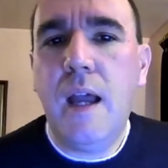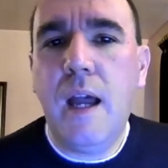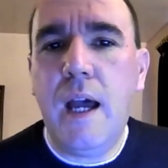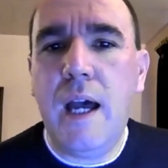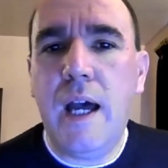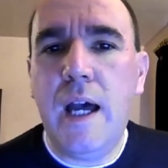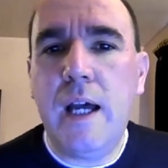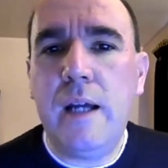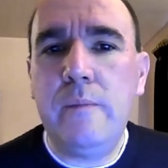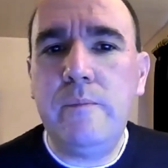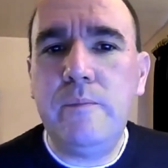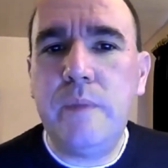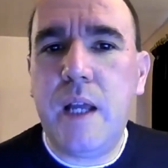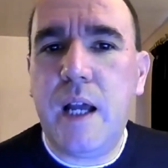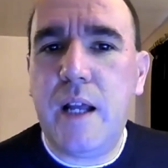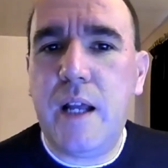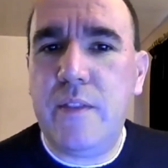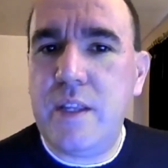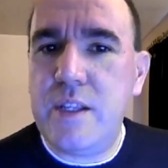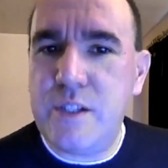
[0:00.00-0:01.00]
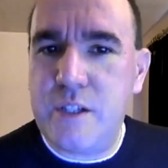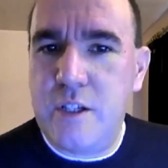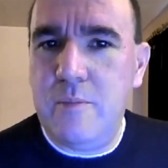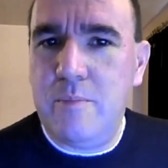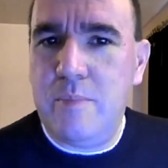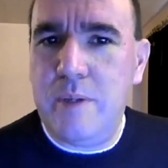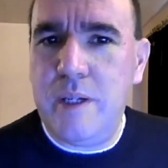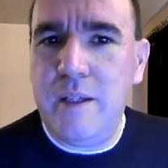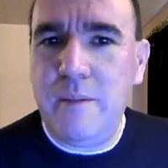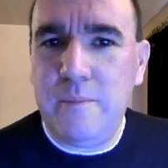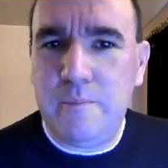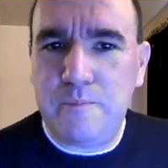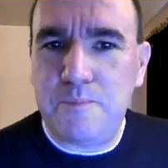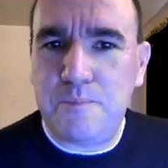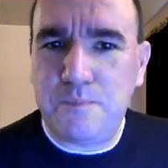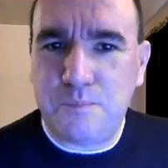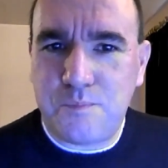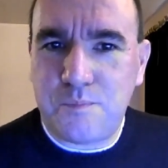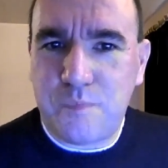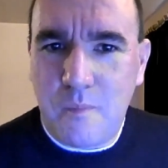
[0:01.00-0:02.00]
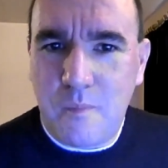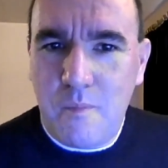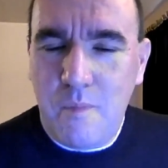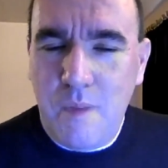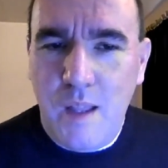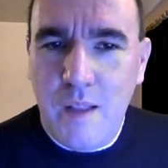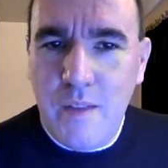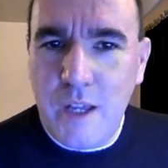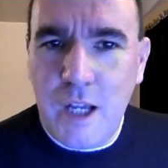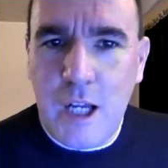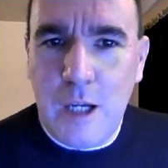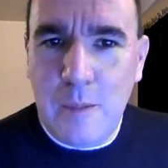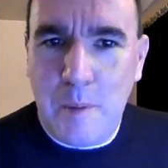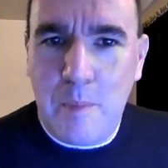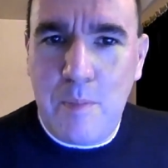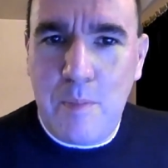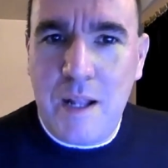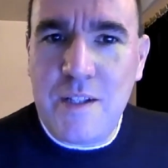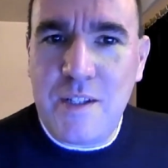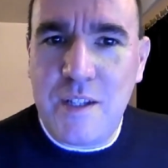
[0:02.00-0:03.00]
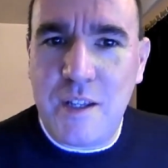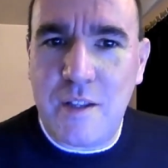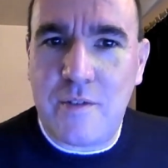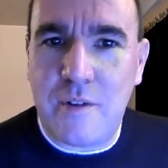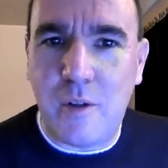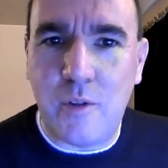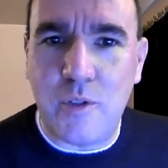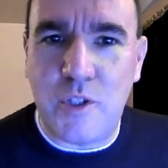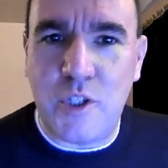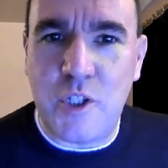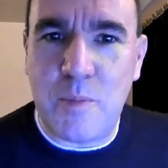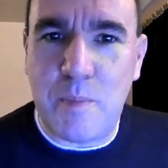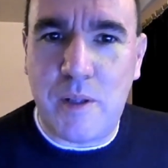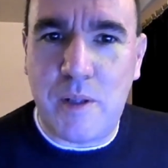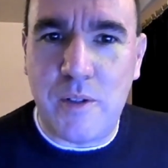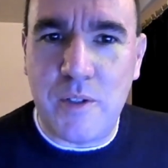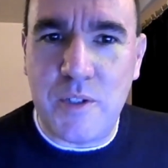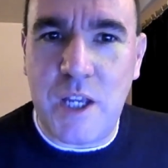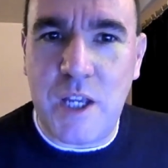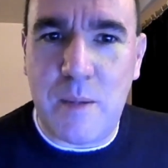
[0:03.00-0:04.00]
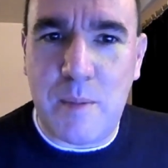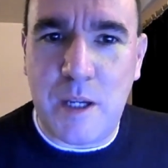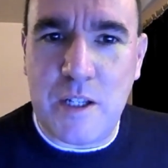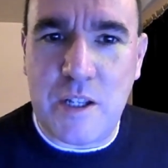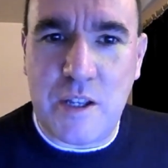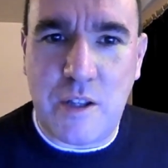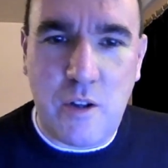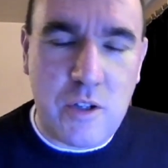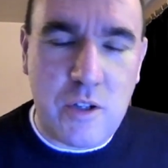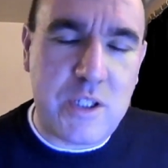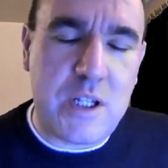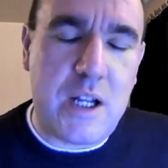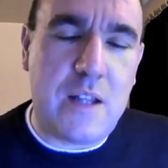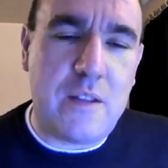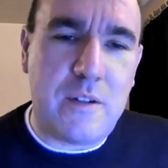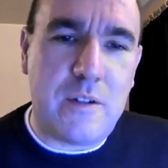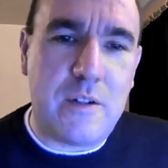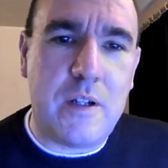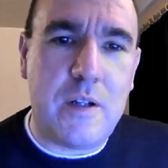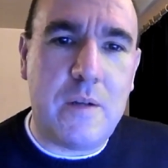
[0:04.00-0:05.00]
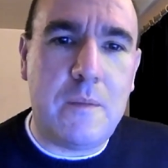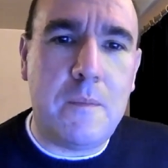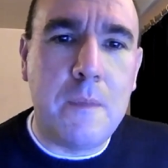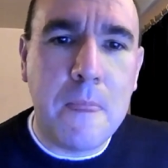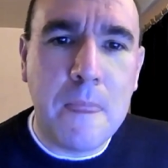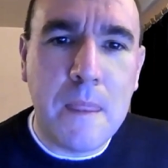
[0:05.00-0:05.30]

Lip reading: and there could be plenty of thrills and spills here, because it looks like there's